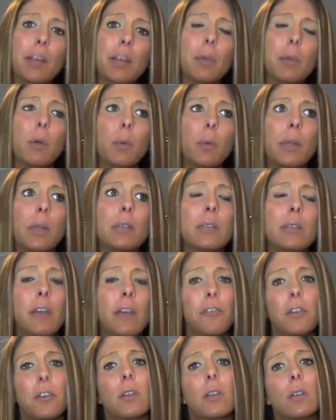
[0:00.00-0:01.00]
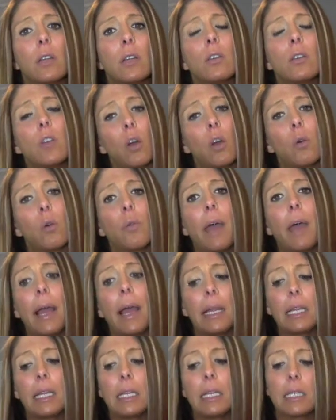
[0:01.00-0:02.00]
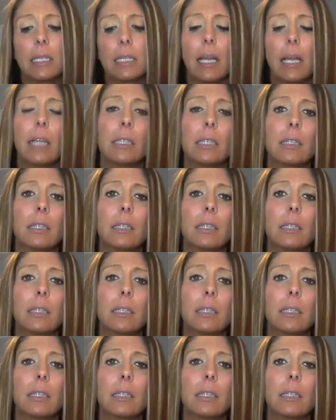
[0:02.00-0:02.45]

but we definitely know that he's not